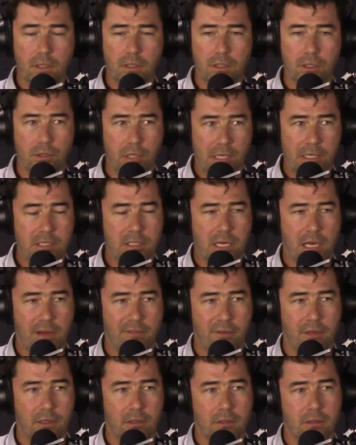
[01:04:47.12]
you need to
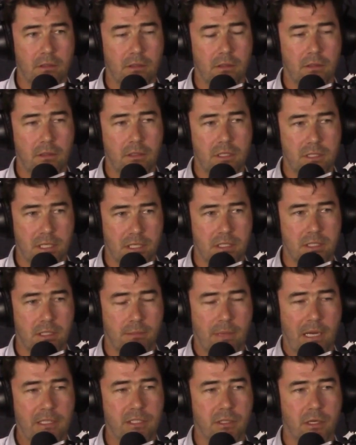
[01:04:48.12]
have a
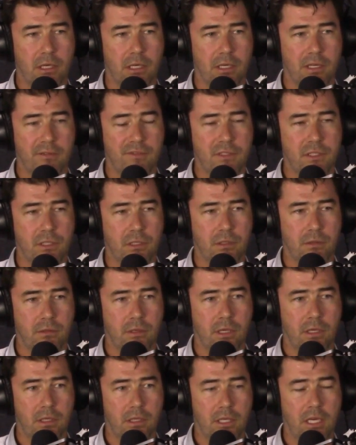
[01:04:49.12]
system agile enough to
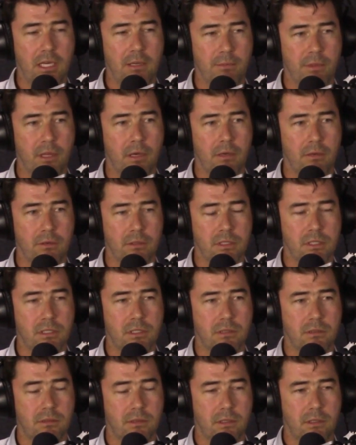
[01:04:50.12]
keep
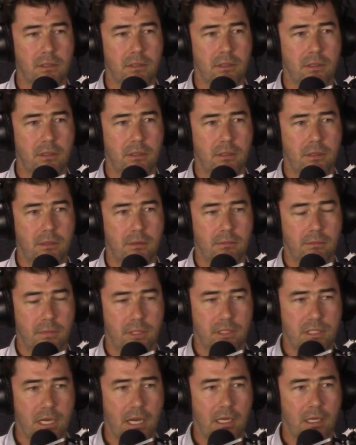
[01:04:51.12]
those
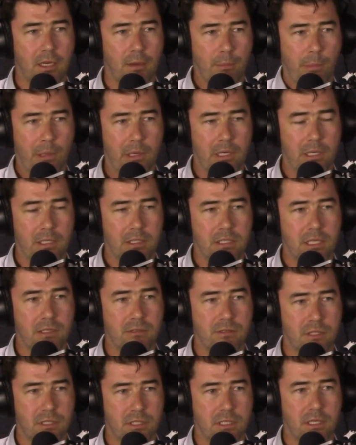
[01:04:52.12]
tech companies
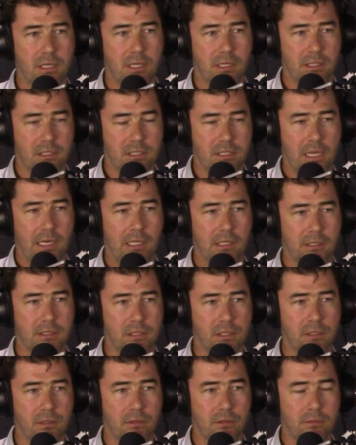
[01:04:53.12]
interested in selling
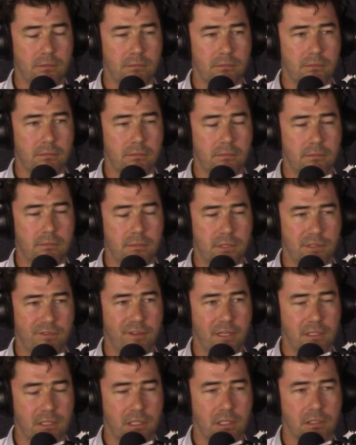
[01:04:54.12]
to
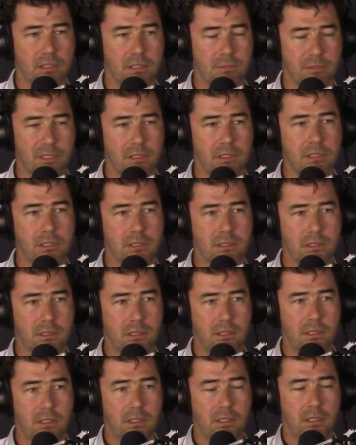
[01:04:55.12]
defence customers
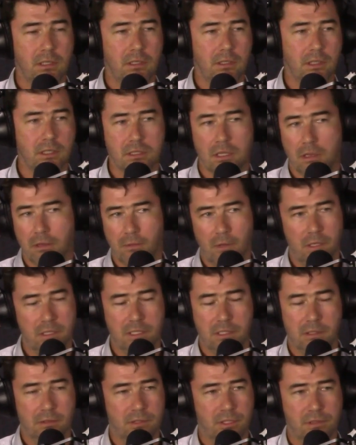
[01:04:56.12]
because
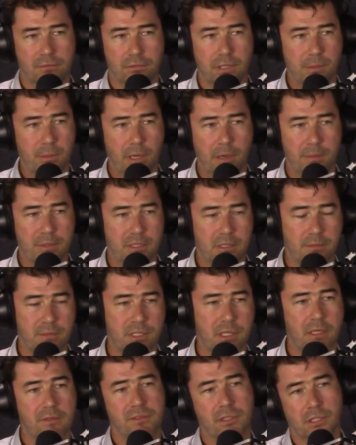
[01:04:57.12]
otherwise they'll just repurpose
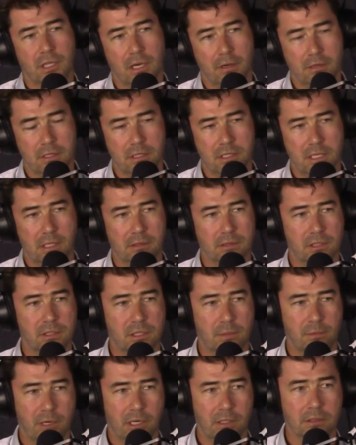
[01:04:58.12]
themselves and go and sell to
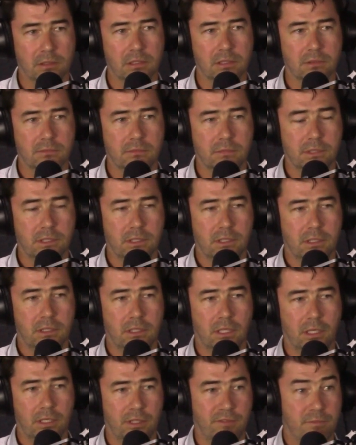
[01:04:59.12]
someone else.
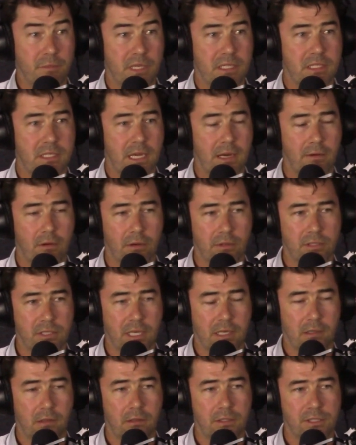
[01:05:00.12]
And you've missed out on
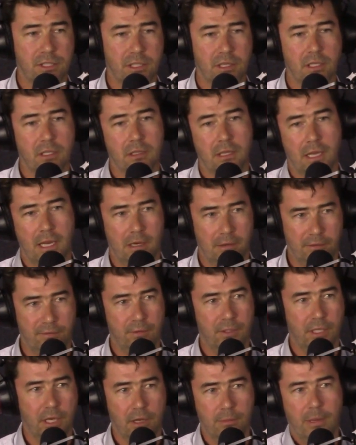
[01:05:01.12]
technology that then, if
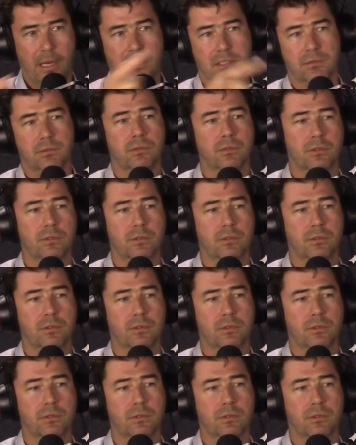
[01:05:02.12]
we go back to